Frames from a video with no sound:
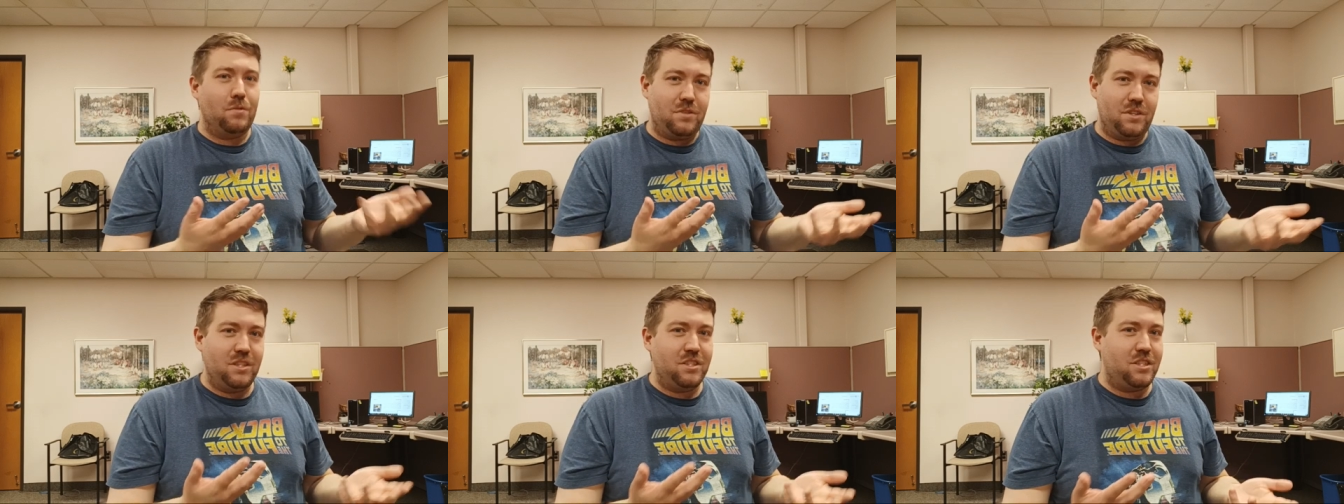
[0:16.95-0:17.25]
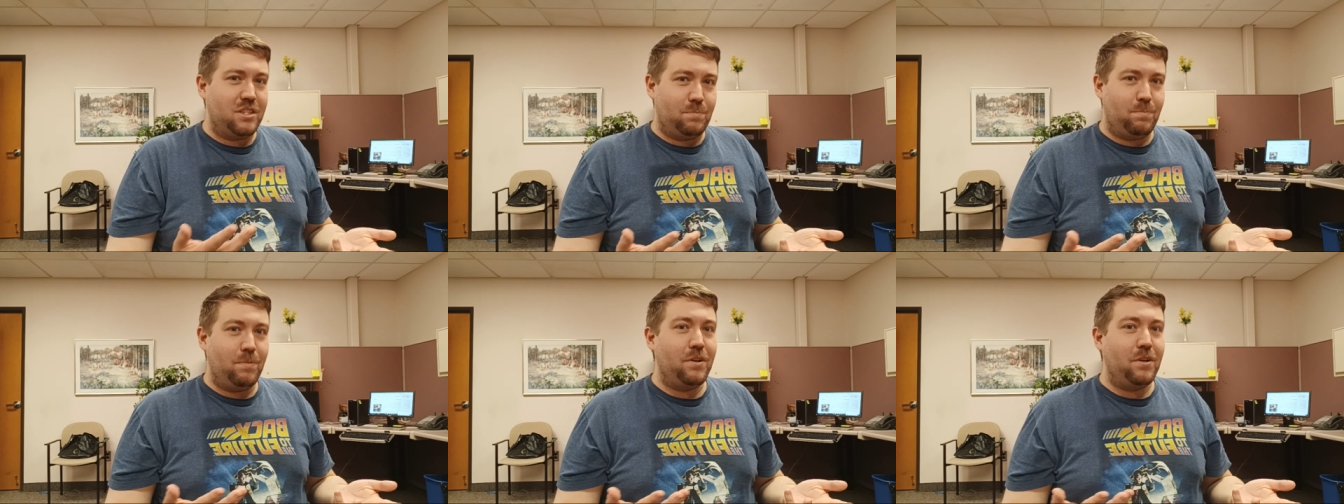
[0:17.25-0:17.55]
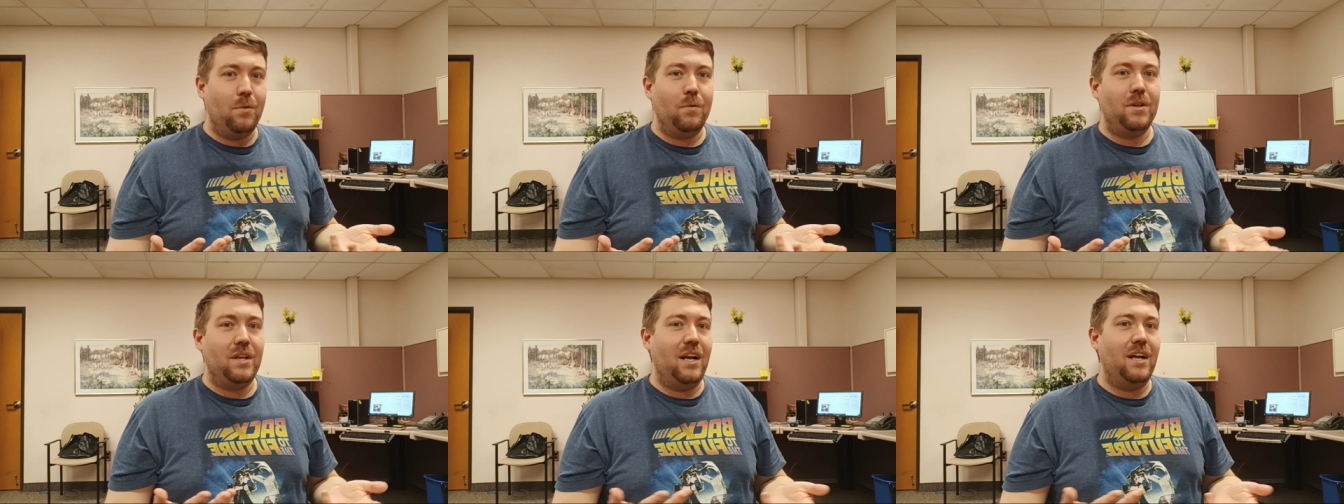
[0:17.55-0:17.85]
this has been
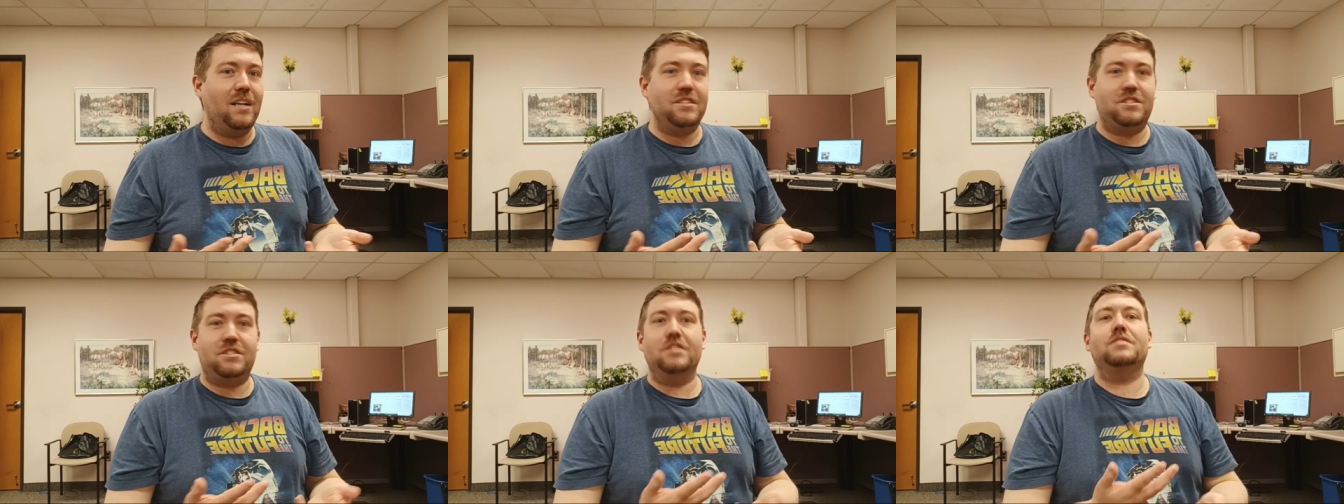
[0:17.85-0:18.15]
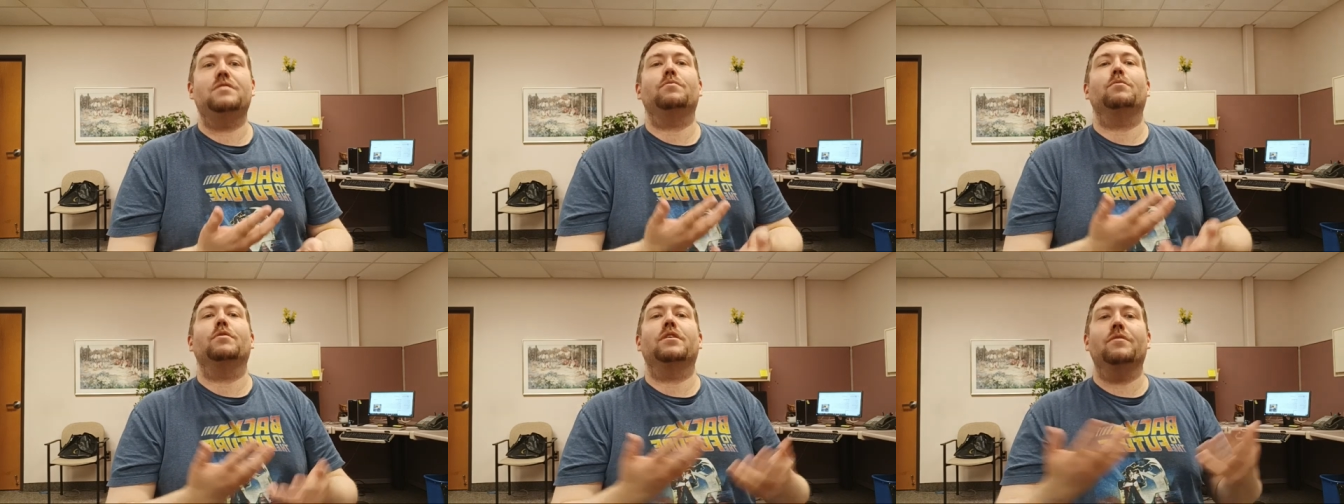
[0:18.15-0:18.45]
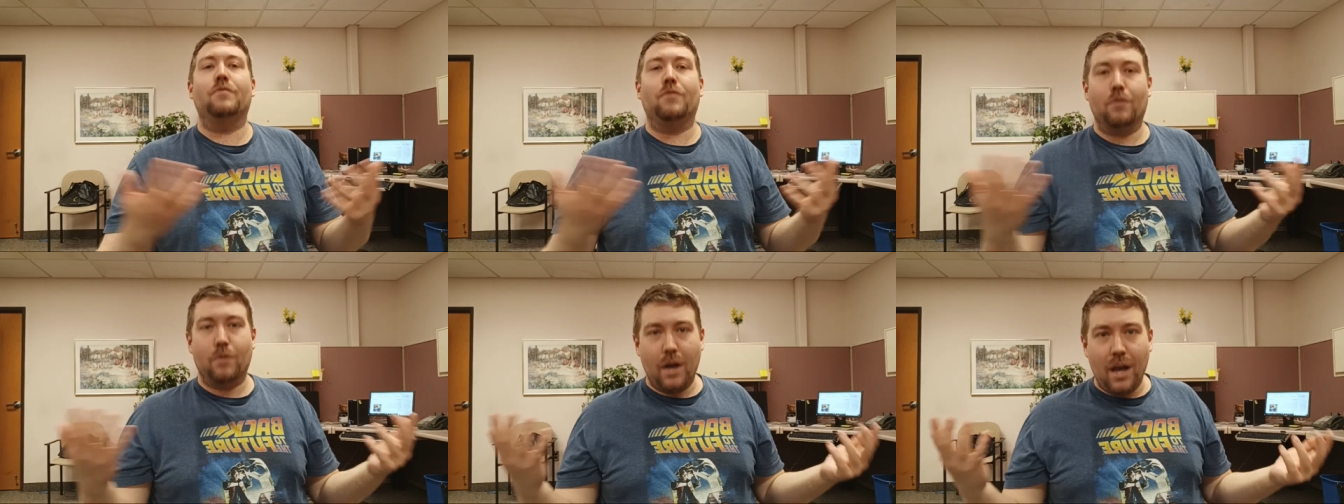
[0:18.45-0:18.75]
going on since freaking
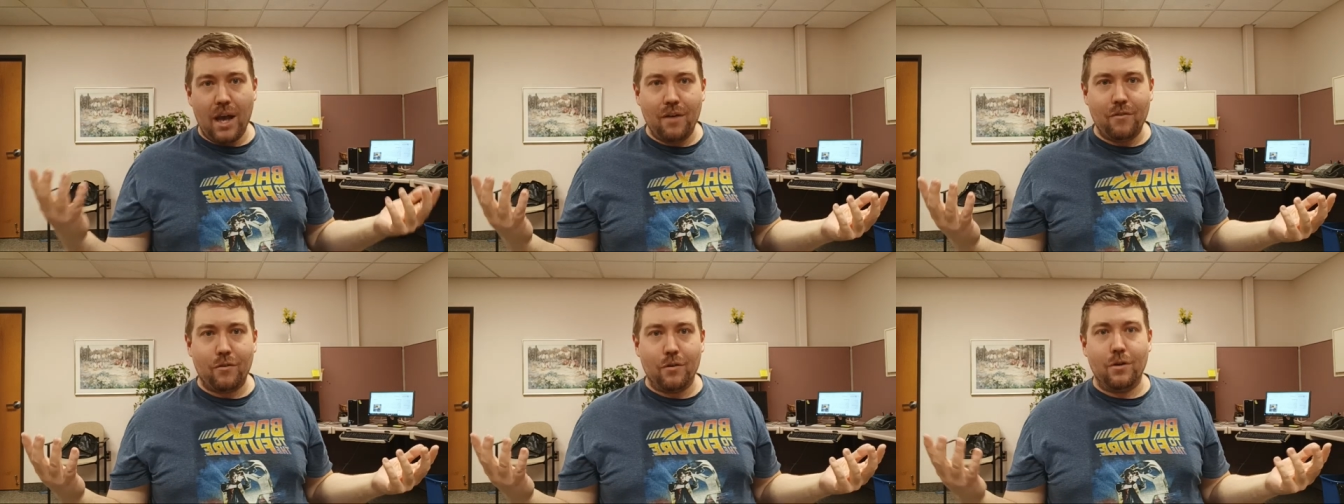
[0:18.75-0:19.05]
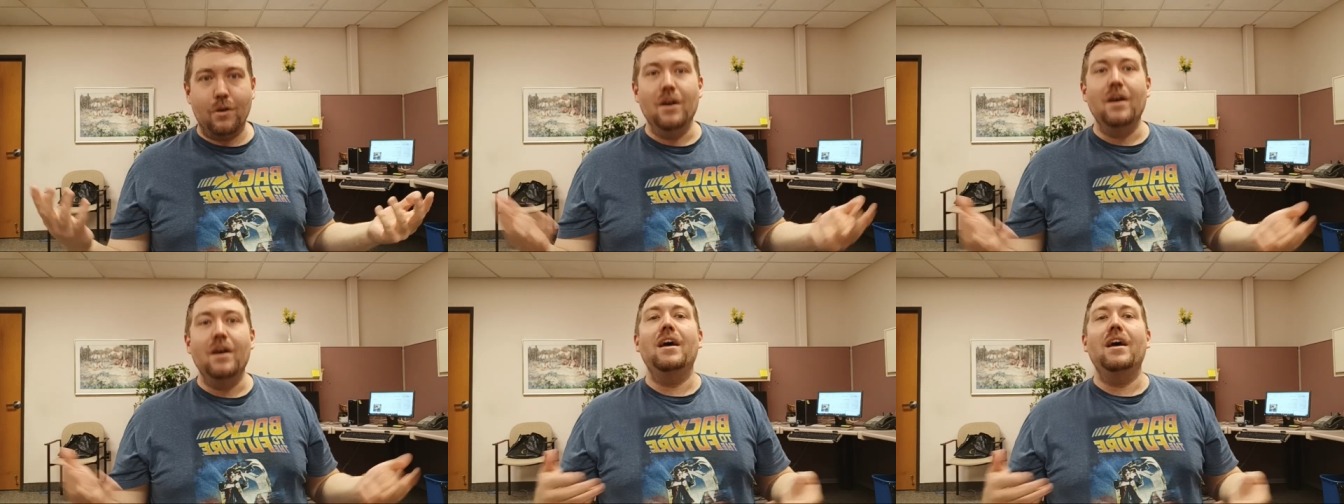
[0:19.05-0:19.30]
forever,